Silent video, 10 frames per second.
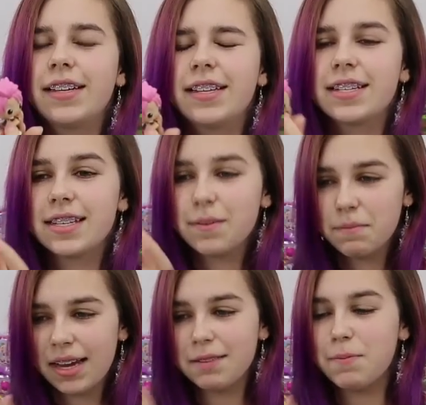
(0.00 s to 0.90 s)
He's got some
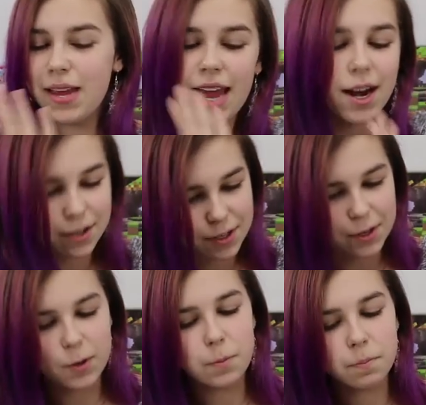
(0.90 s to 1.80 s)
nice pink hair
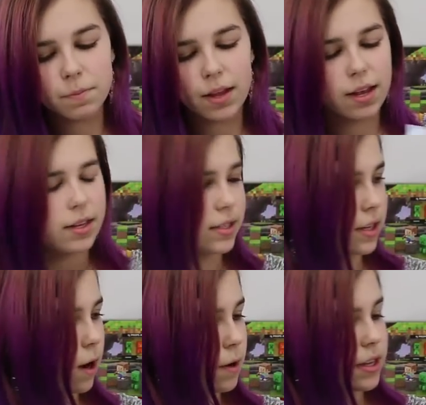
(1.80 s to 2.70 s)
too.
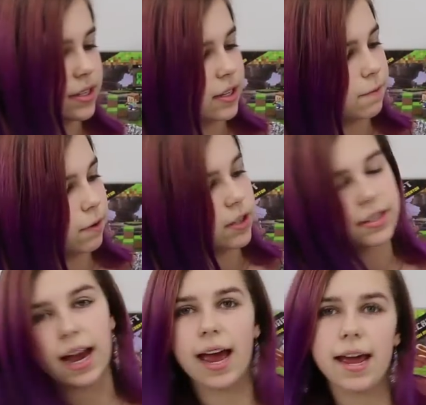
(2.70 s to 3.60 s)
So he's this
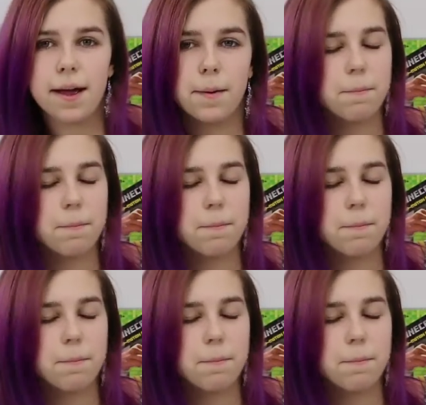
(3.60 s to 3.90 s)
first guy,